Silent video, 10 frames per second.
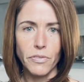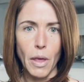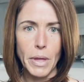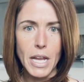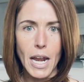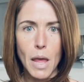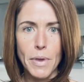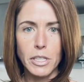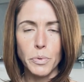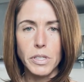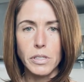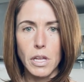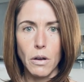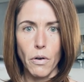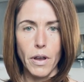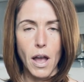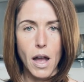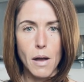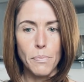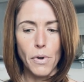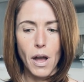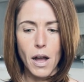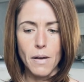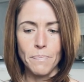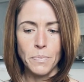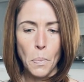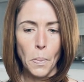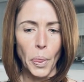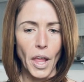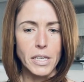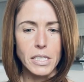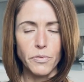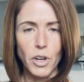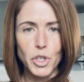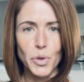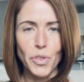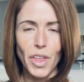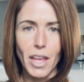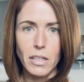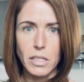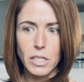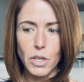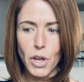family dynamics we see growing up, dysfunctional things,